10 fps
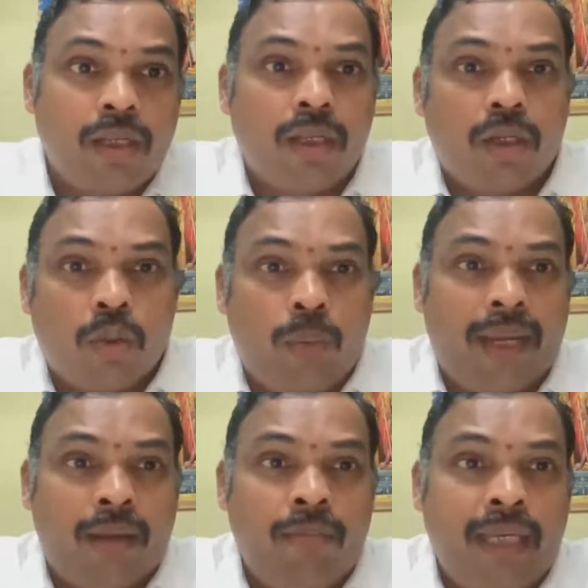We
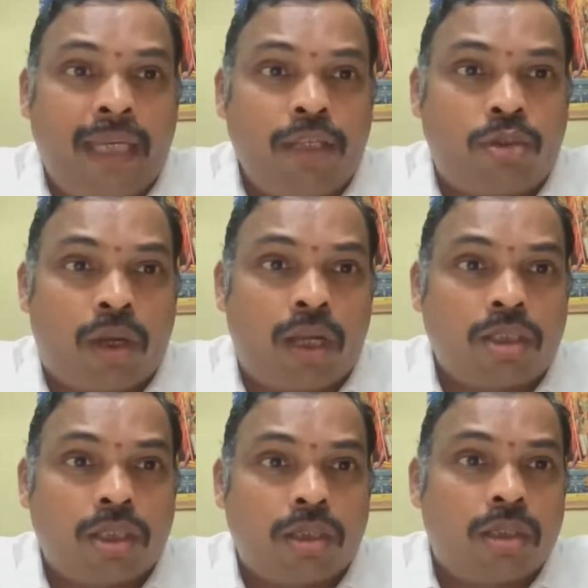have Miggy George,
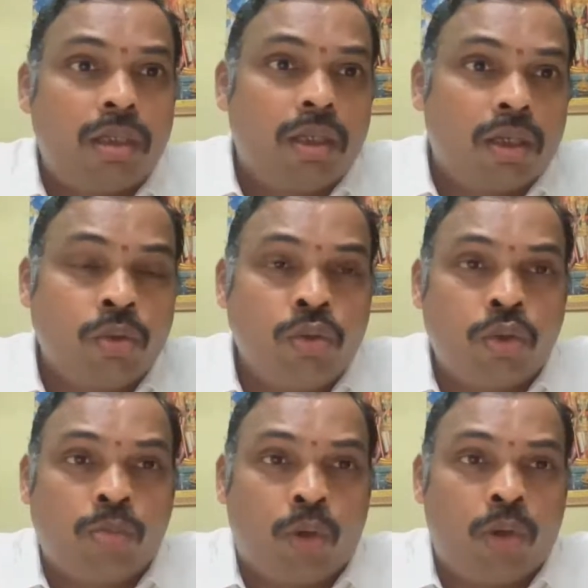
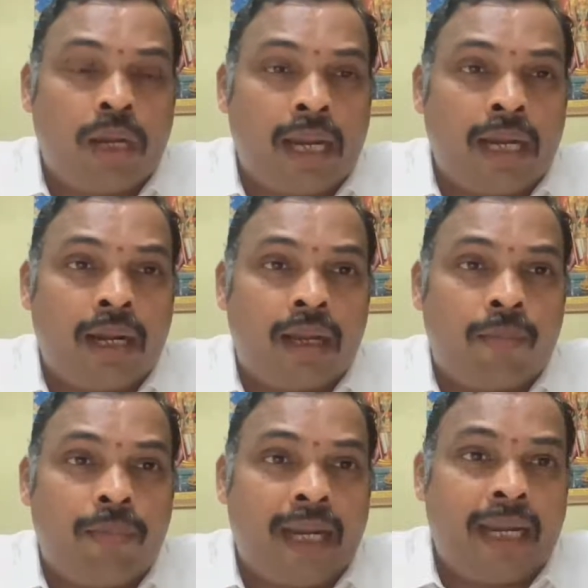Kunjumol and
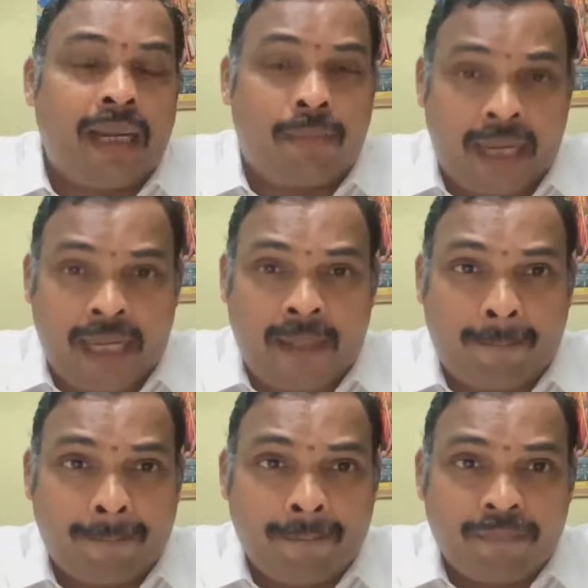Bennett Benny.
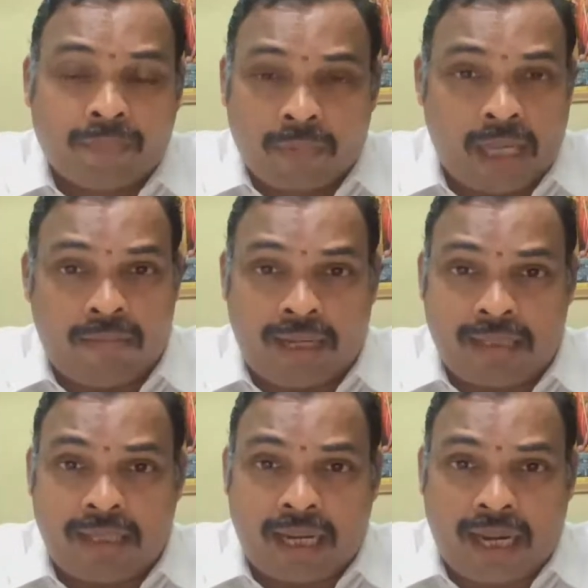They have
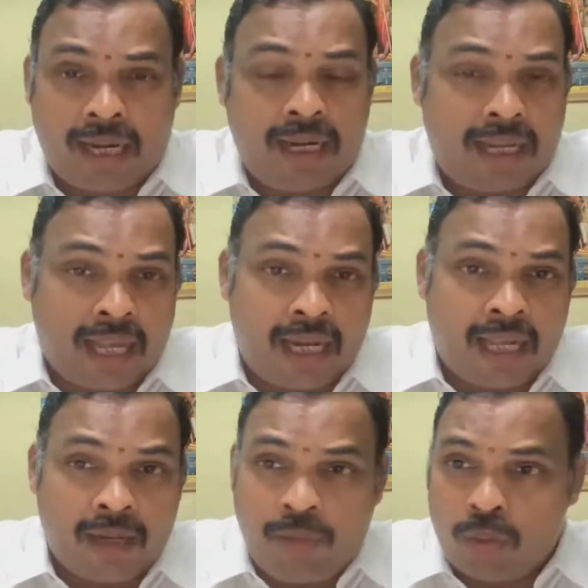raised their hand. Can I
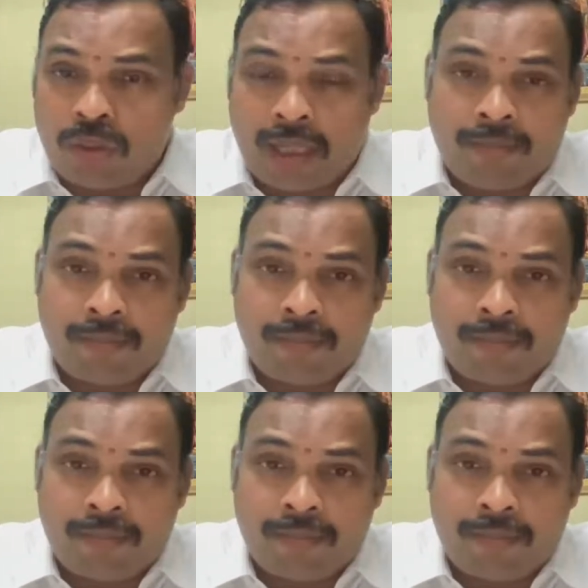unmute them?